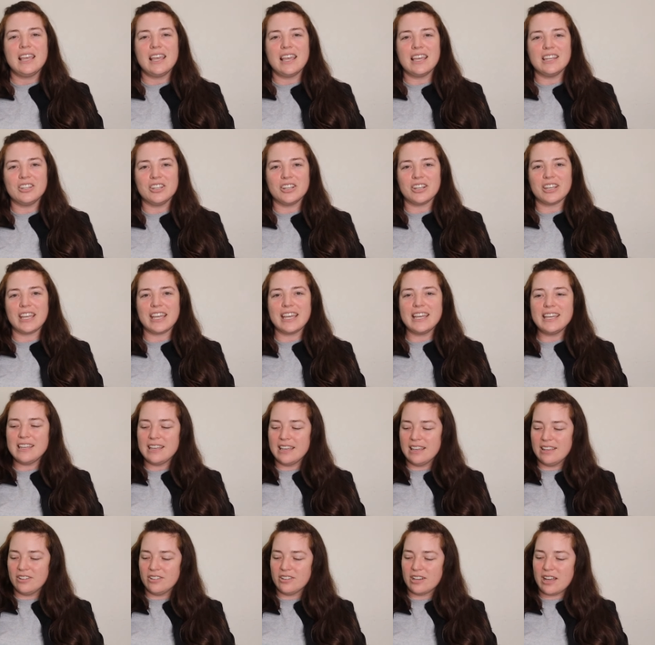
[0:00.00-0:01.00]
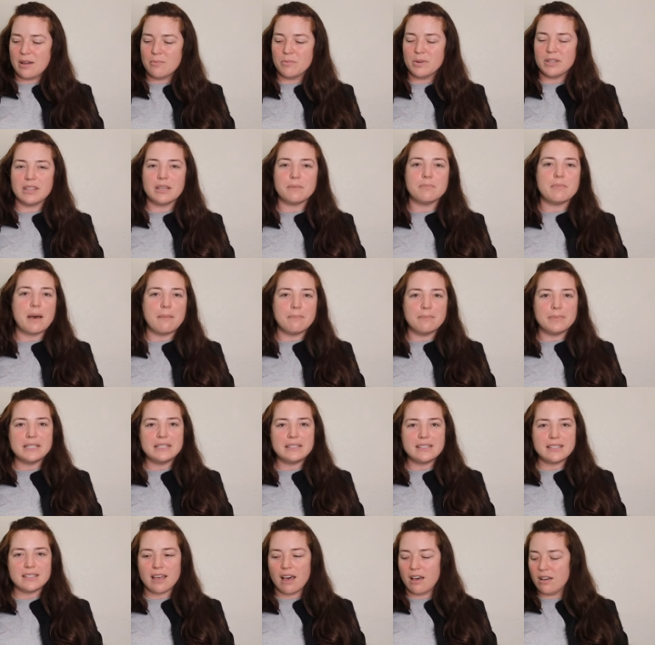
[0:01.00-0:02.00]
In your kit, it'll come with the pump
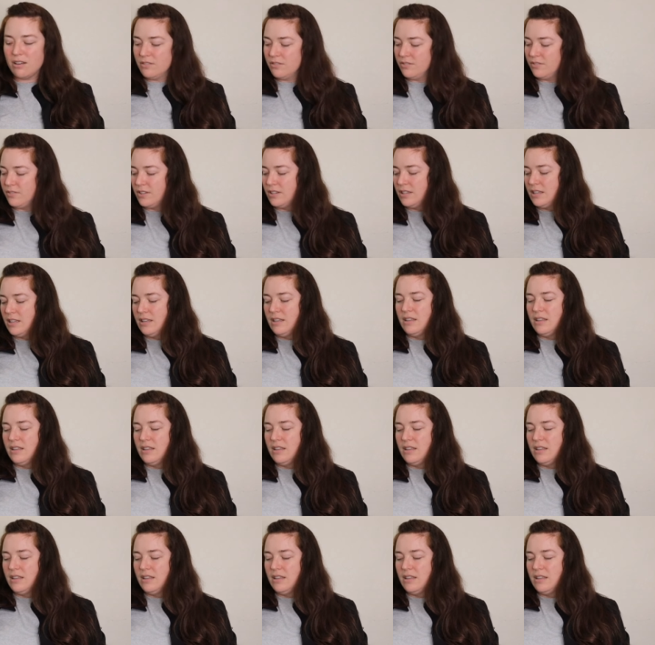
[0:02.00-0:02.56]
itself,